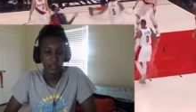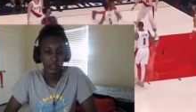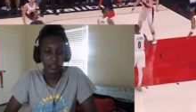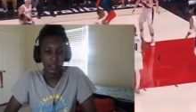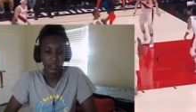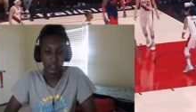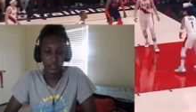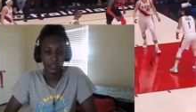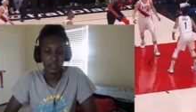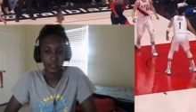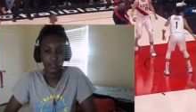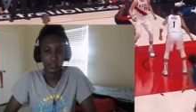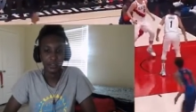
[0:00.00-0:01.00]
on yeah.
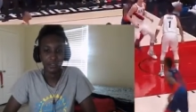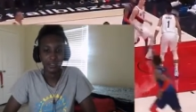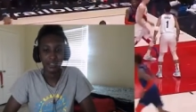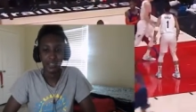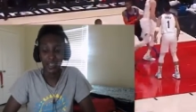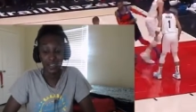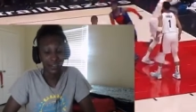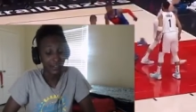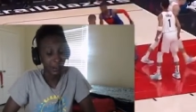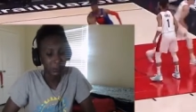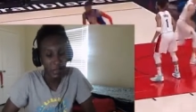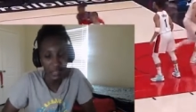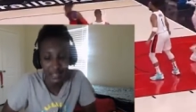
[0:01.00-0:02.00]
Hood. Hey,
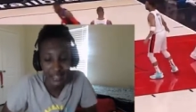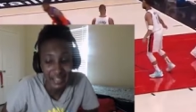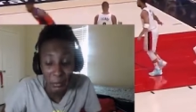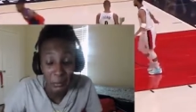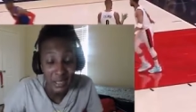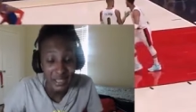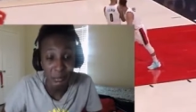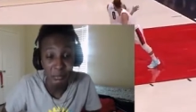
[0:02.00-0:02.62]
that man, that man's a